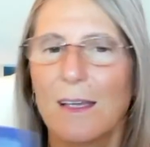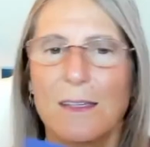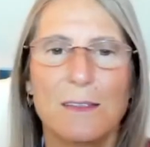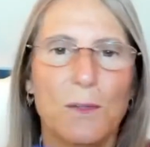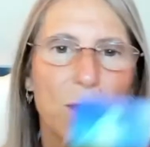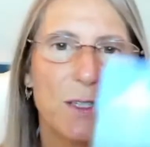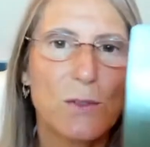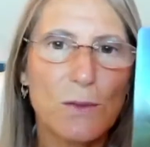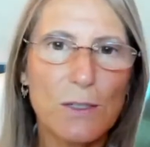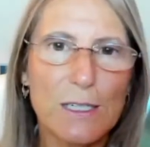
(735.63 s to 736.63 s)
So when
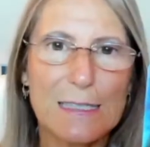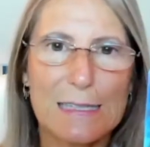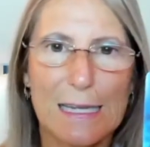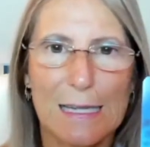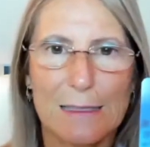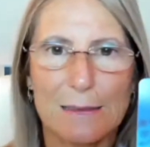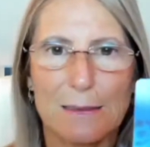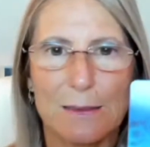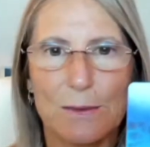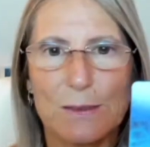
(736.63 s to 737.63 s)
you look at
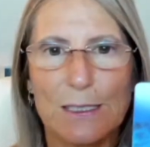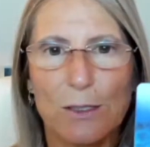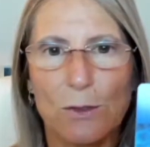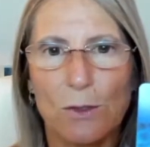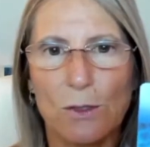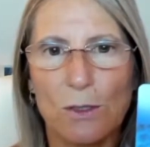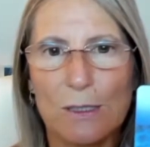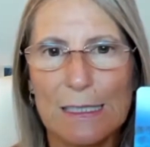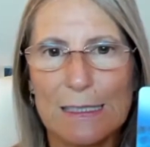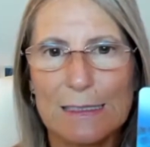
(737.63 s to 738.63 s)
this, you see all
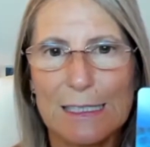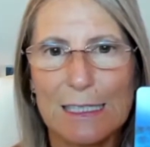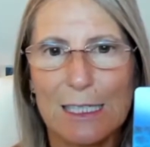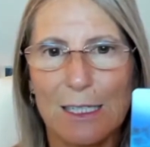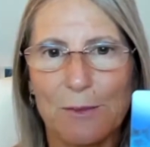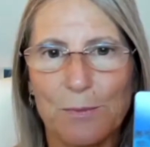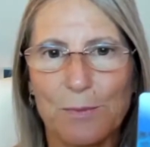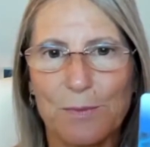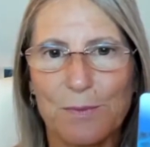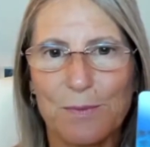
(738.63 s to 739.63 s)
these little
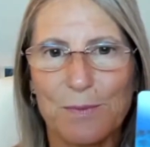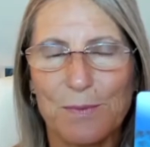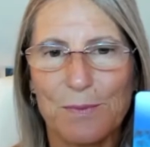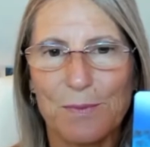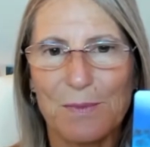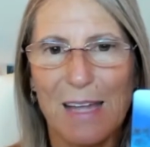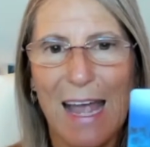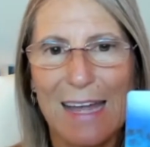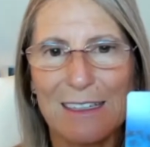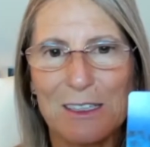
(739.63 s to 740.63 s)

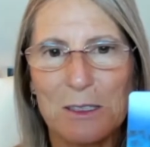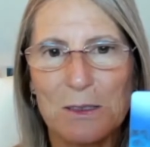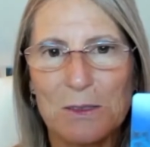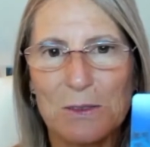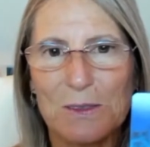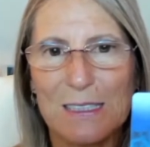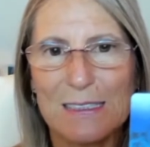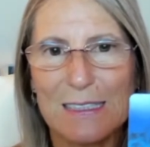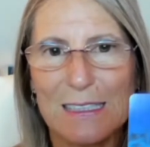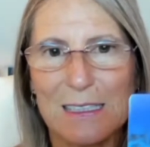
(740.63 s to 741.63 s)
candles, all
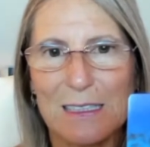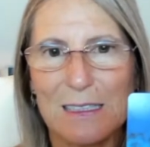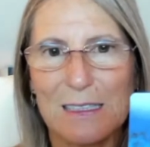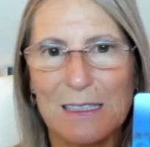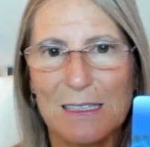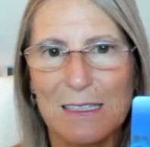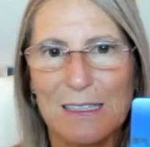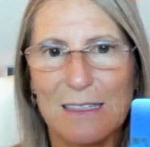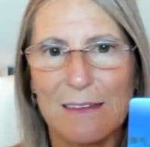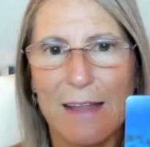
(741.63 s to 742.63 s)
these little
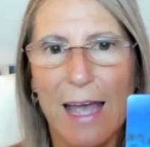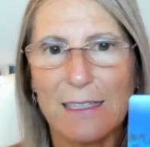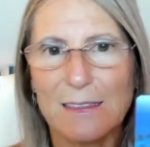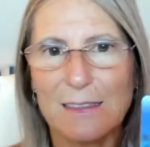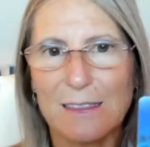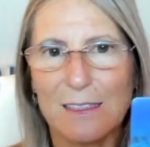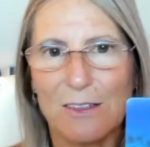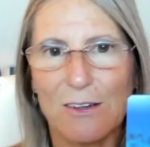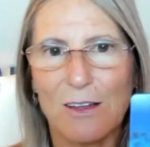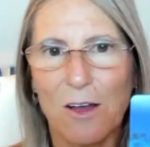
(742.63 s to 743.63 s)
lights that
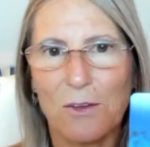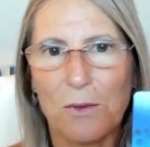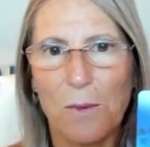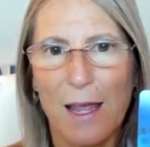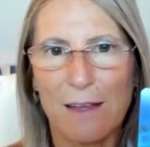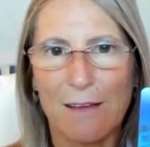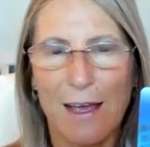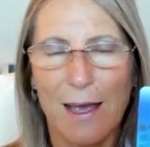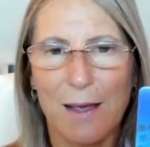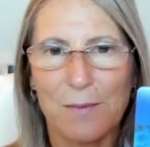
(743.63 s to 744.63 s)
are along the way
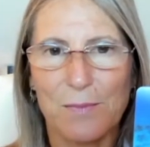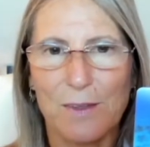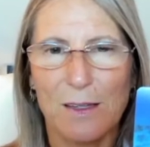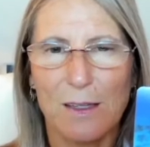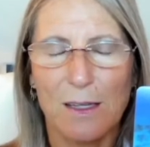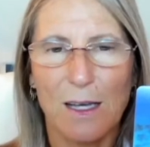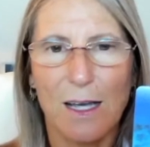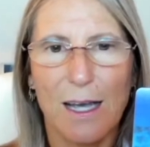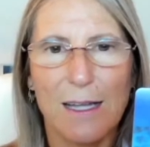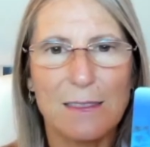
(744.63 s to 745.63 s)
there.
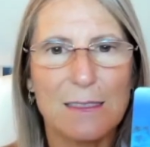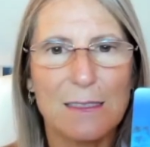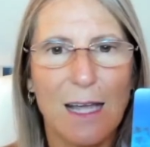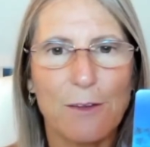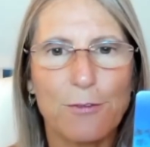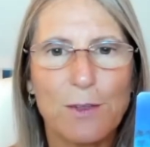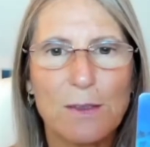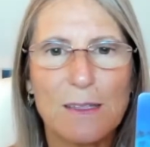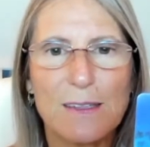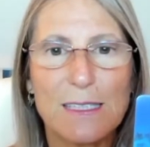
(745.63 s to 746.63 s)
And I
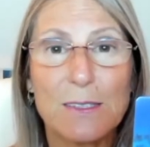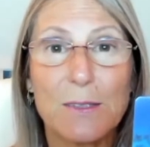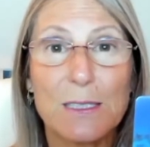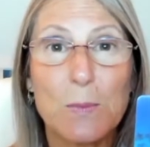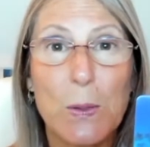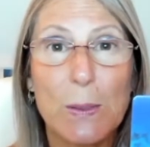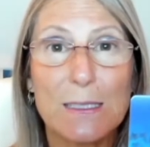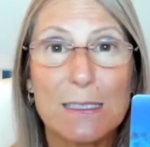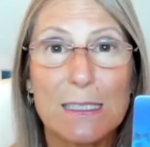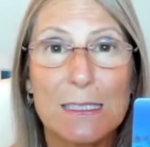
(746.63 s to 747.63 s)
feel that these are
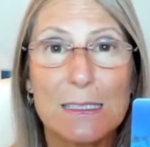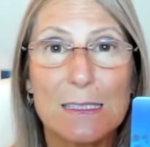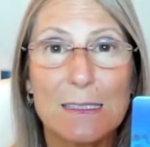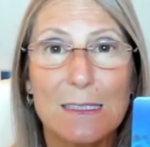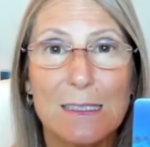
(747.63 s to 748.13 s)
experiences.